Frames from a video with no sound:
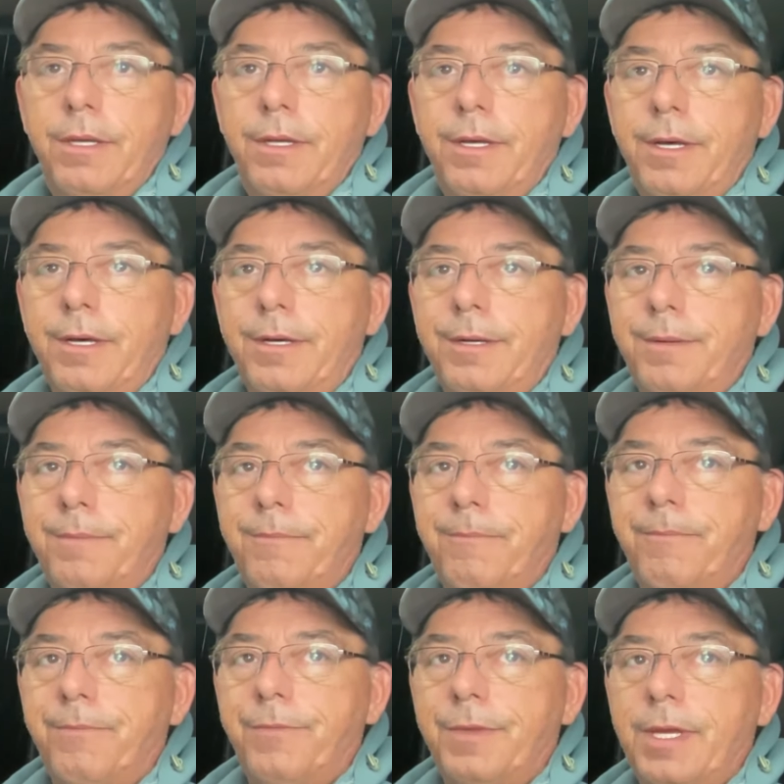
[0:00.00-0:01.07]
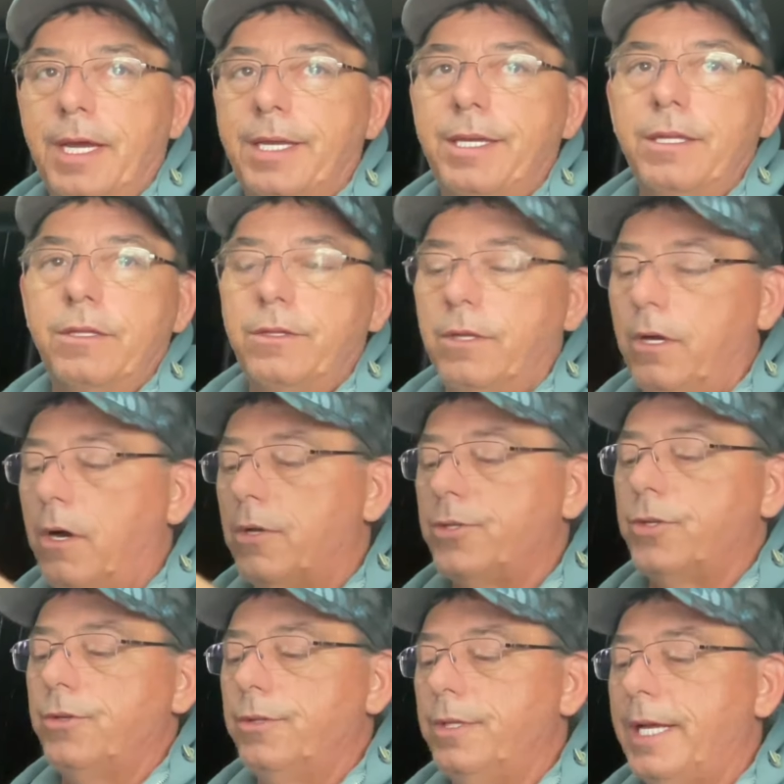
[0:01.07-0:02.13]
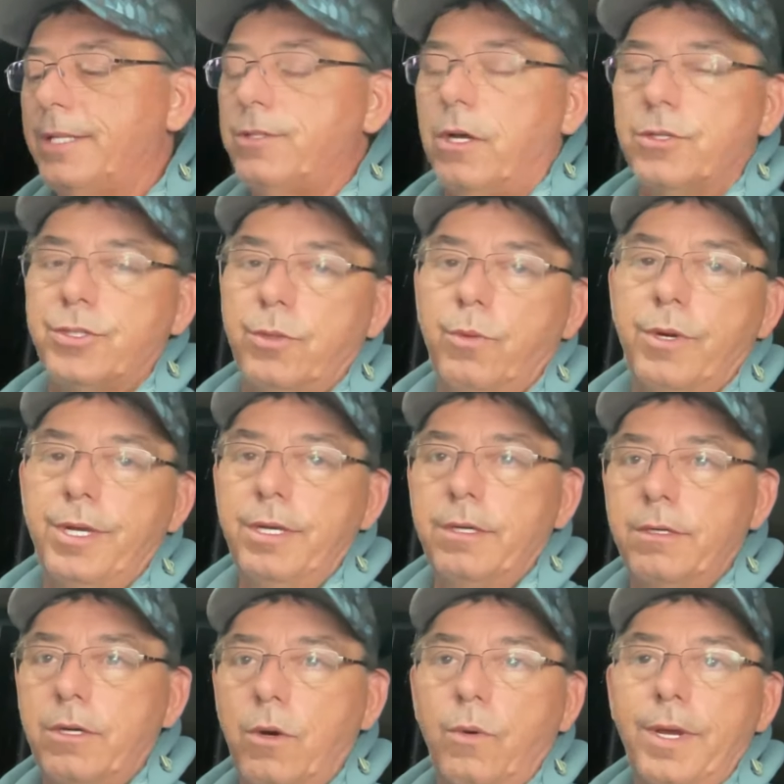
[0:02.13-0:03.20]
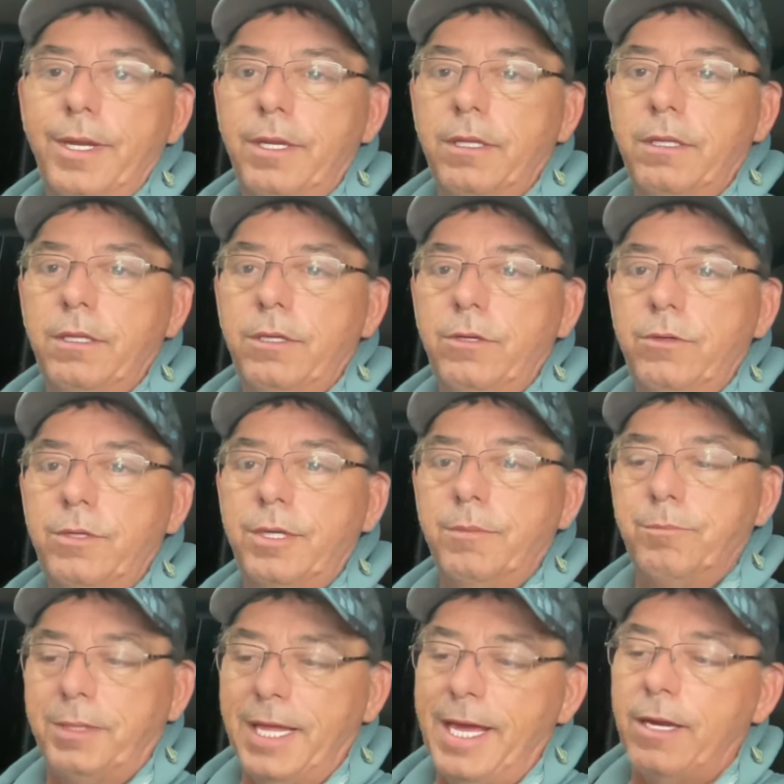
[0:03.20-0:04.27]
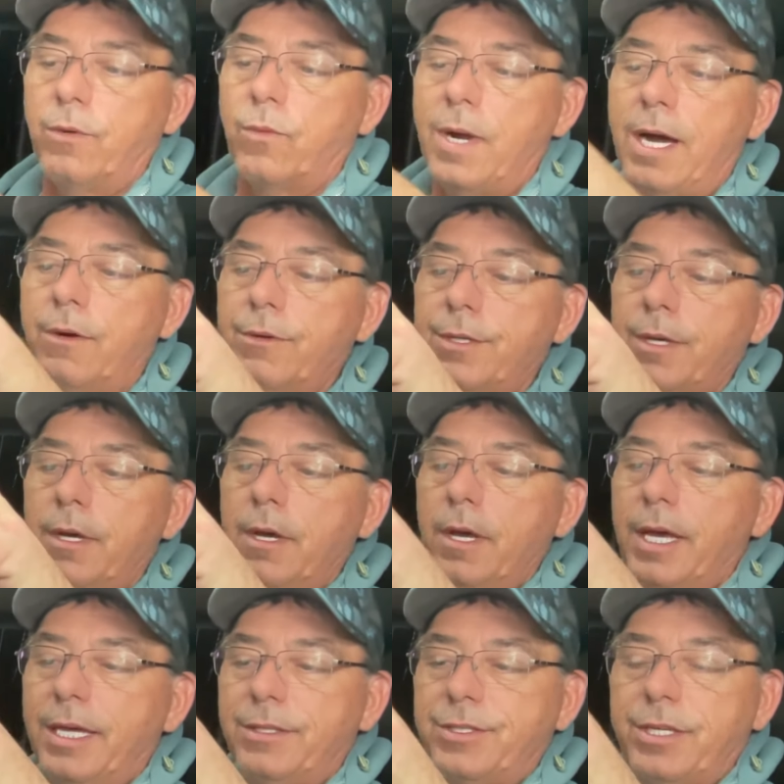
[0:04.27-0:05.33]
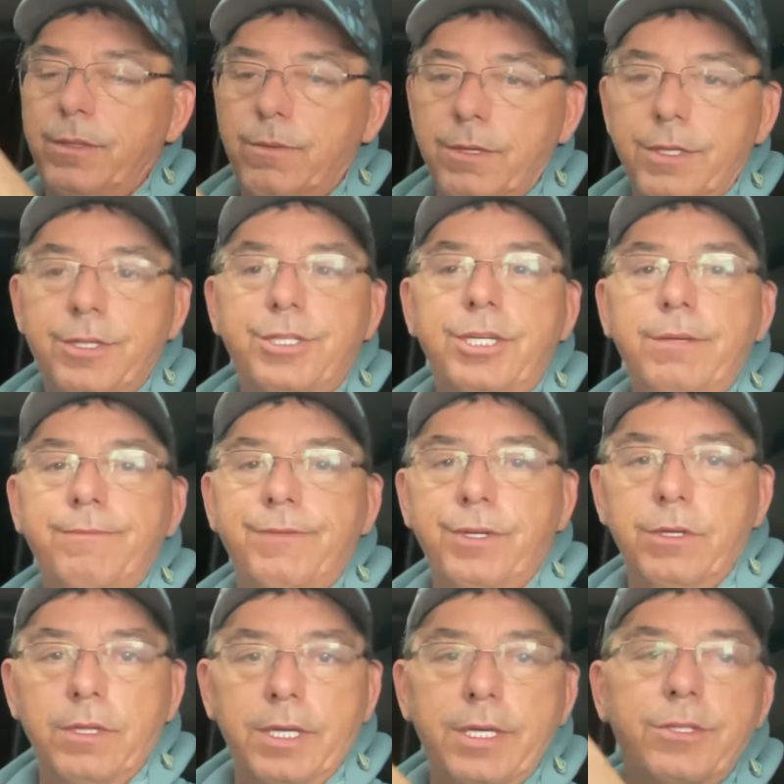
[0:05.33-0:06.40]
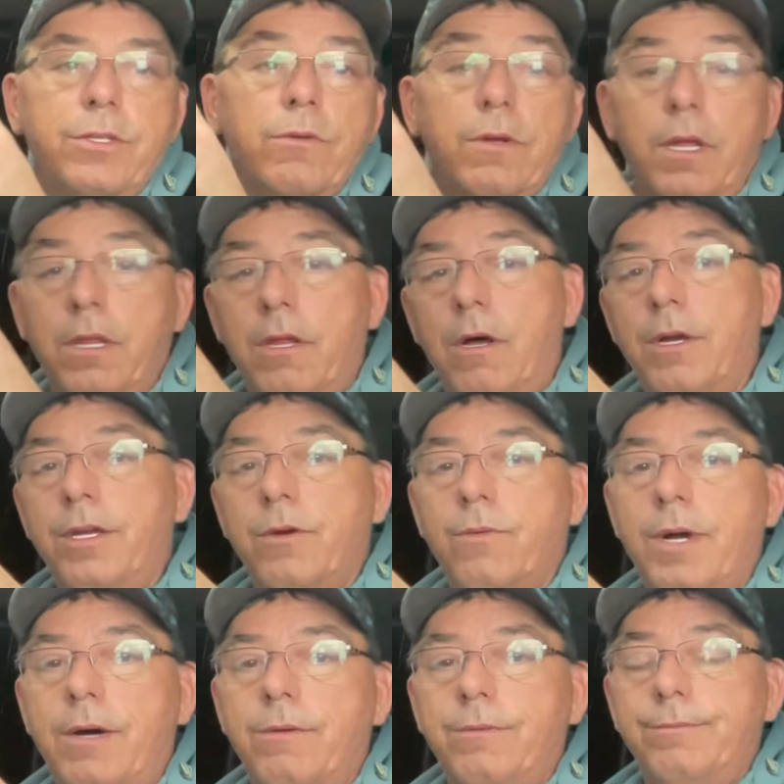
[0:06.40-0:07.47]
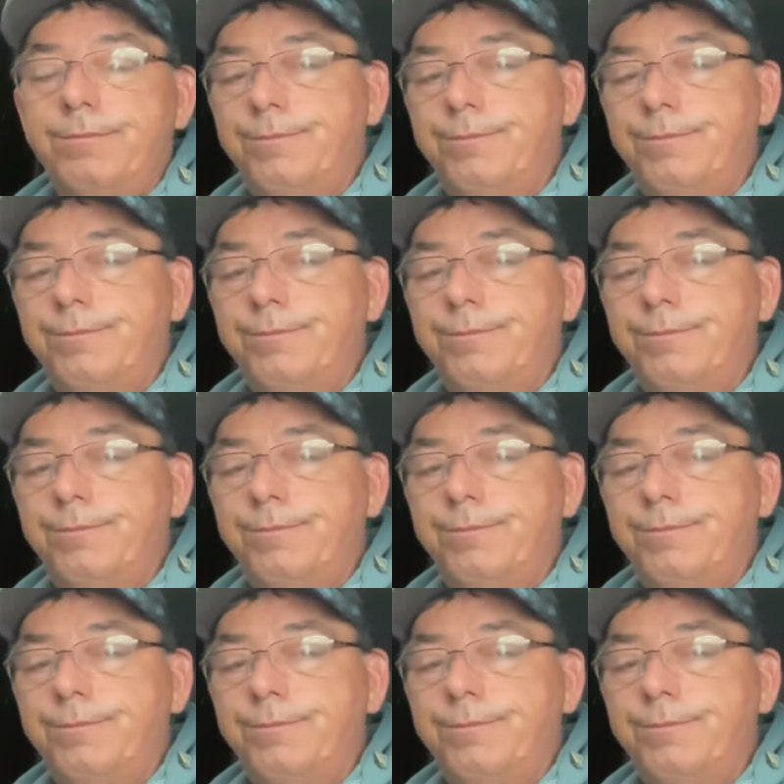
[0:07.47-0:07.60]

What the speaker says: I can also, that's also where you go in and you can plan a route and see where the cheap fuel is along your route.